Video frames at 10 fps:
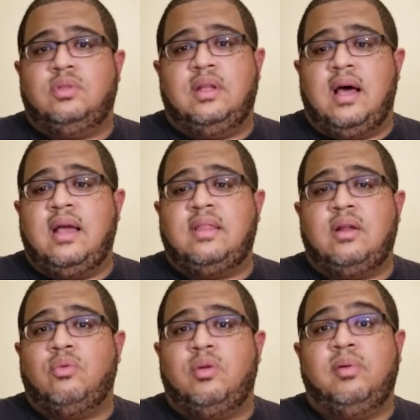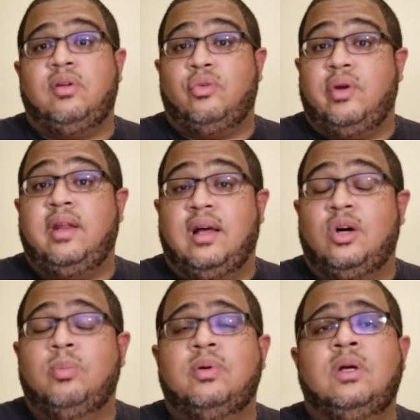deny that it would have been a great
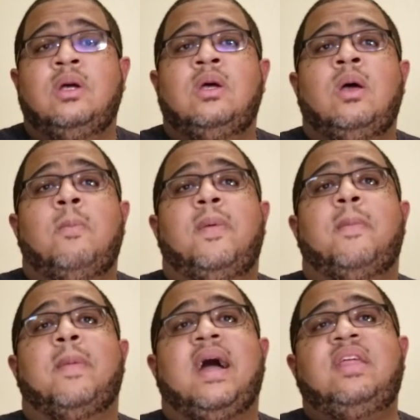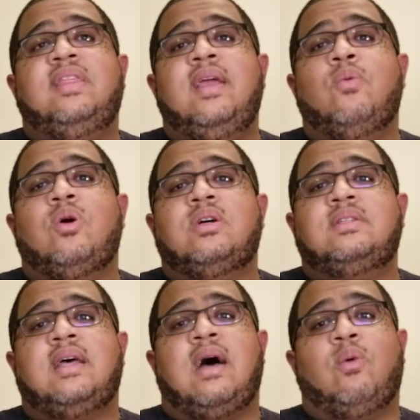help. But my thing
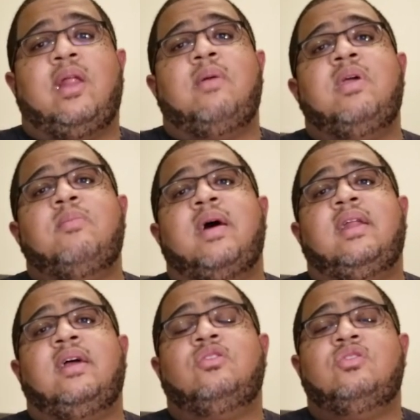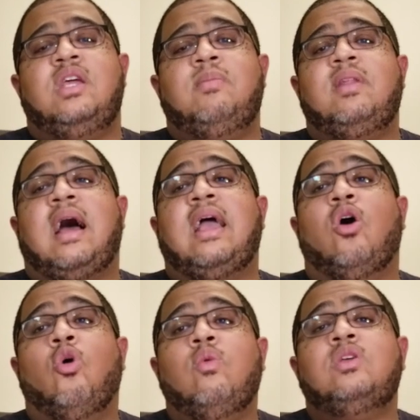was, when I made Manna Entertainment, I
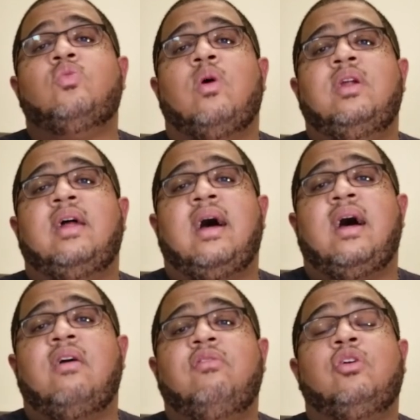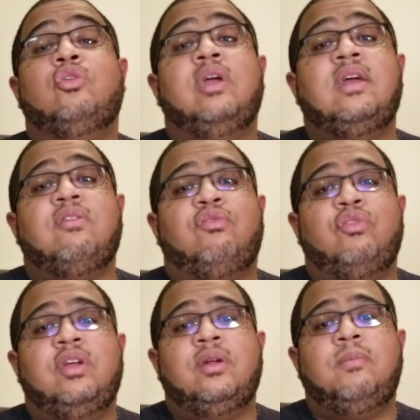always wanted to have creative
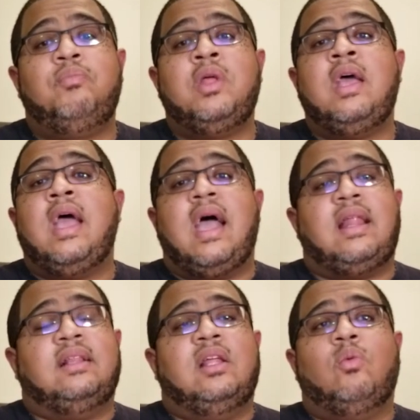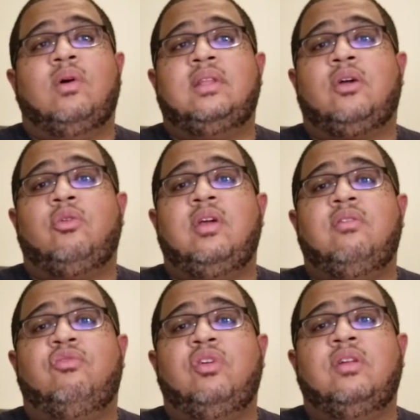freedom. And I didn't want that
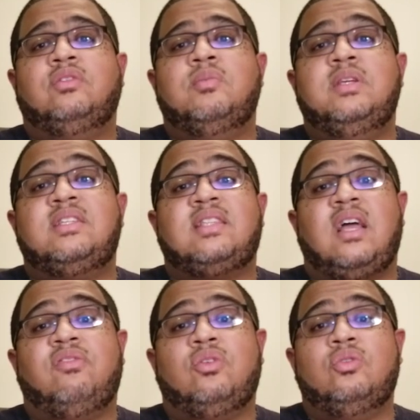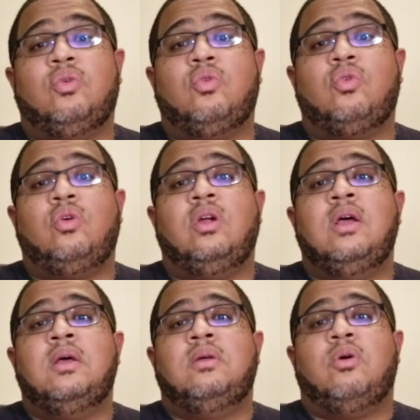creative freedom to be stifled or
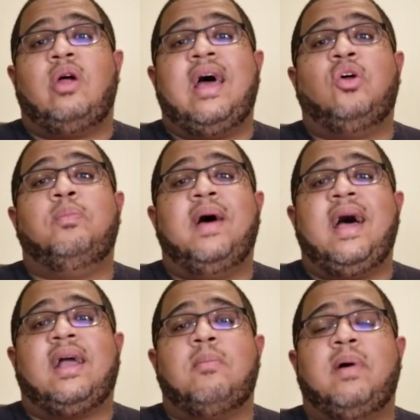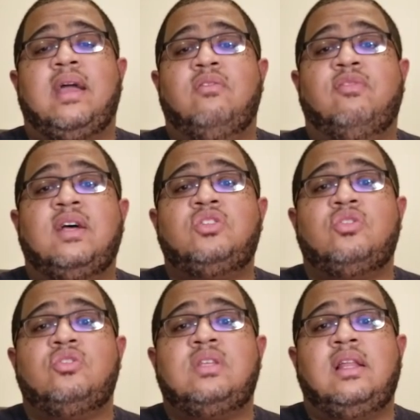held back by
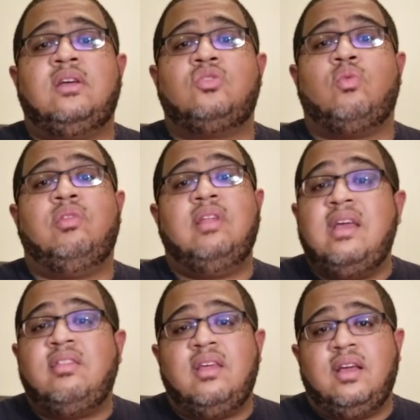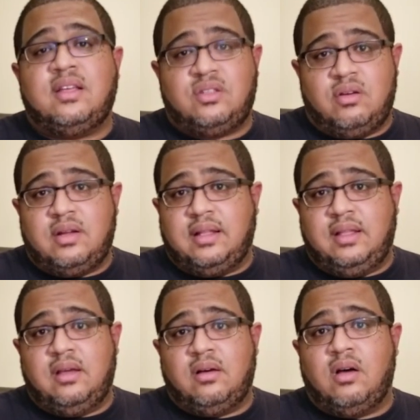investors telling us what they think is a good
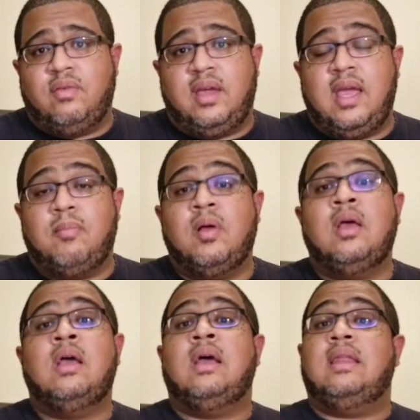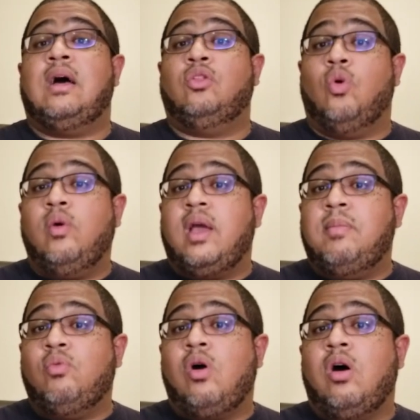idea of a game. Now, don't get
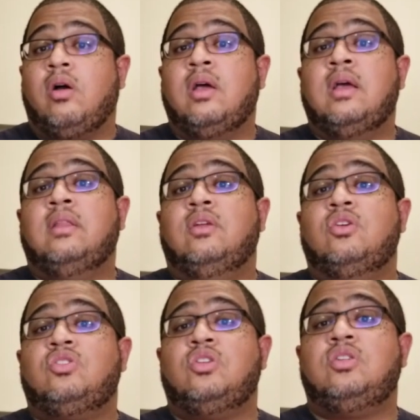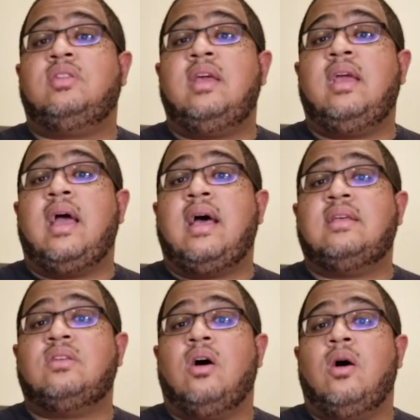me wrong. There's such a thing
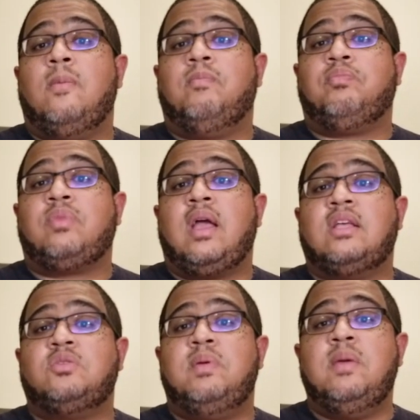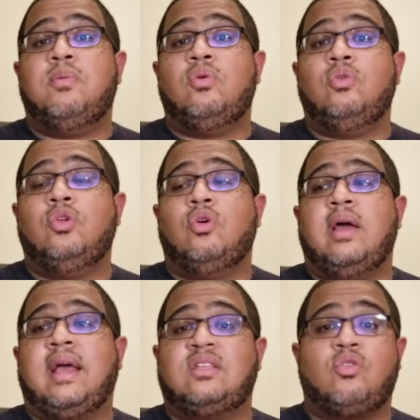as people, you know,
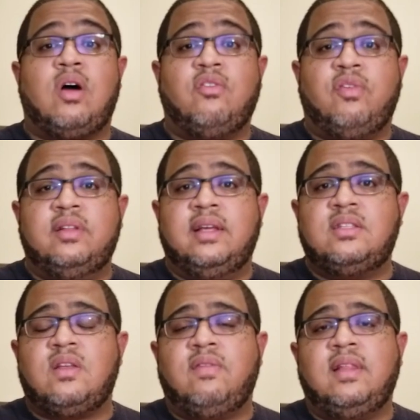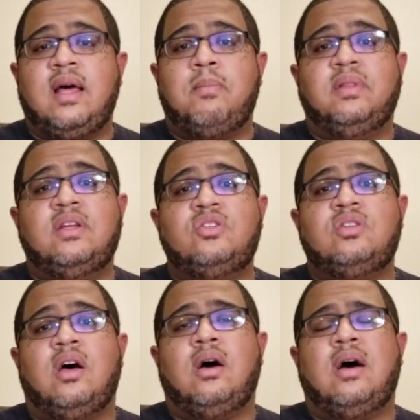like as crowdfunding and stuff like that. But
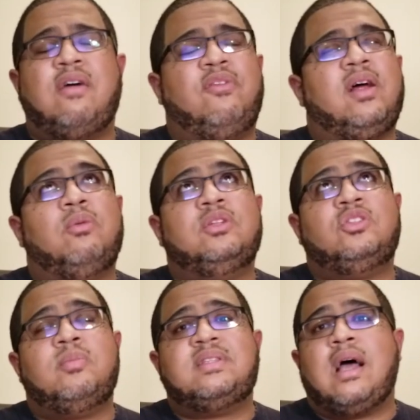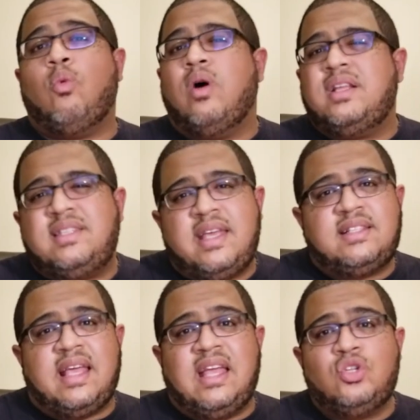there's, I forgot what the term is. I want to say
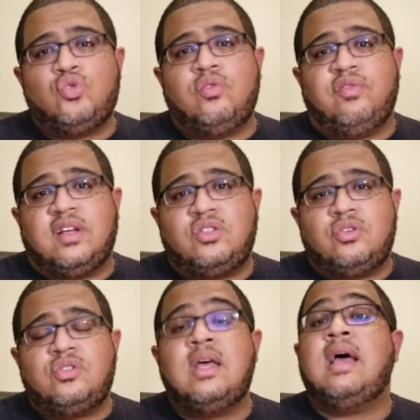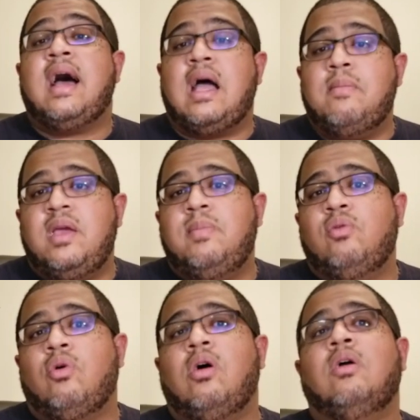it's angel investors. I may be
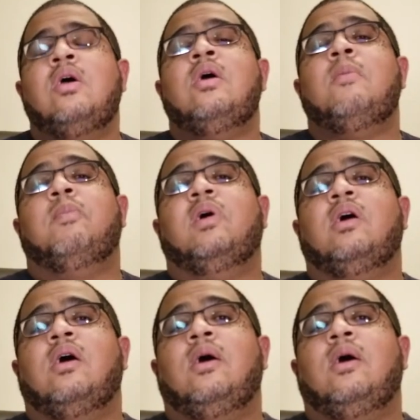wrong. But